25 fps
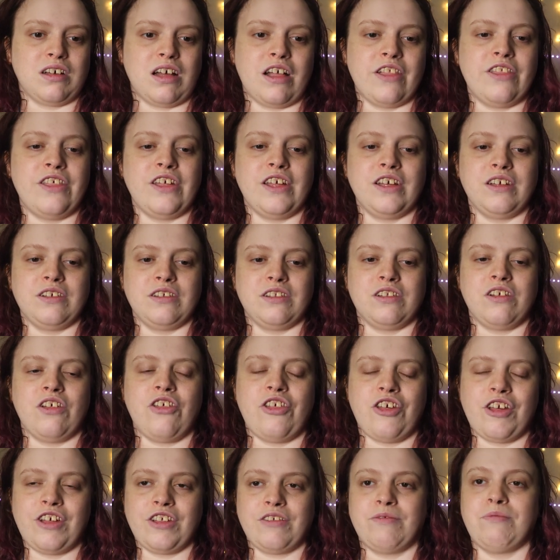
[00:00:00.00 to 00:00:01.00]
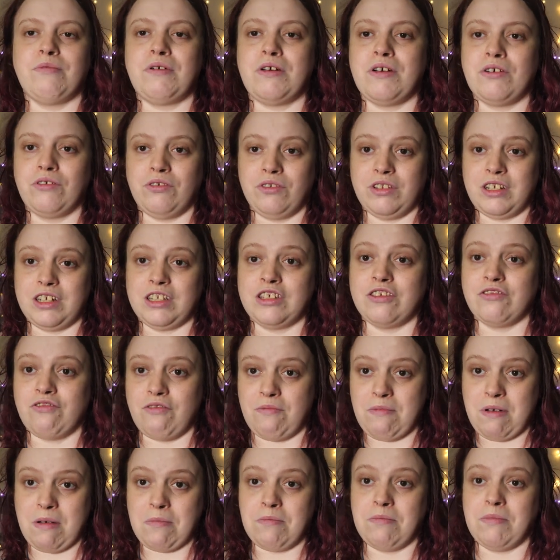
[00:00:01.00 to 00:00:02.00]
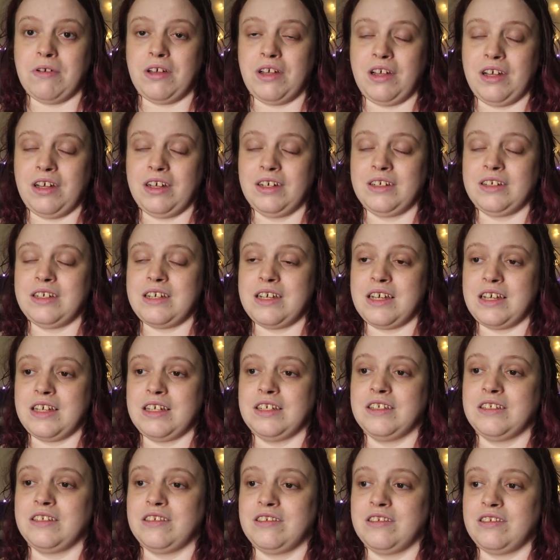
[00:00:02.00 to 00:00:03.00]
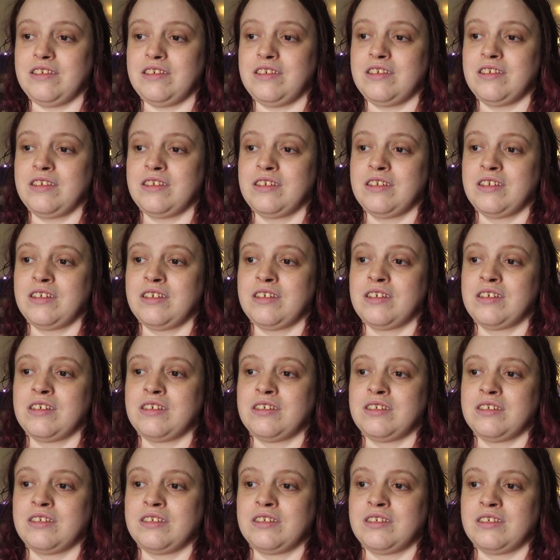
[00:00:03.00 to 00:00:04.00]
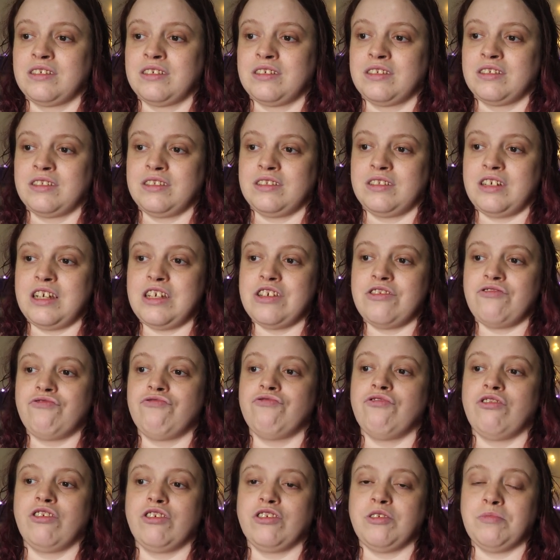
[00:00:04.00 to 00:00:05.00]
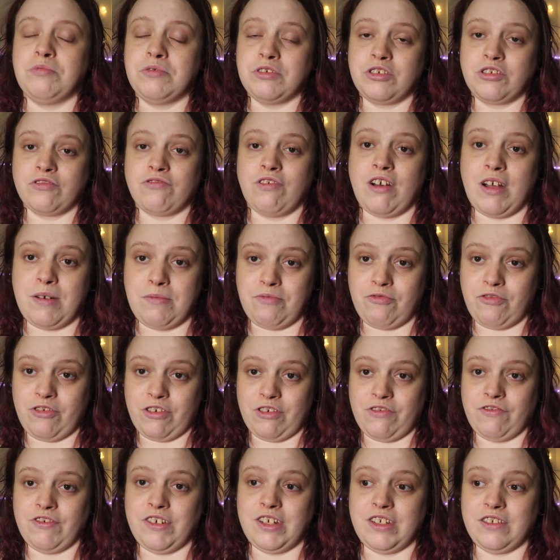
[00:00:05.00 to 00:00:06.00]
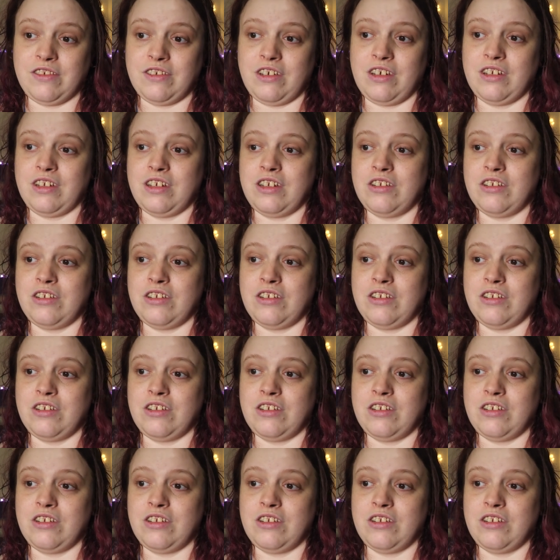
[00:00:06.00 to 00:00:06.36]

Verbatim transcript: I think the thing we all need to remember is these drugs are prescribed for a reason.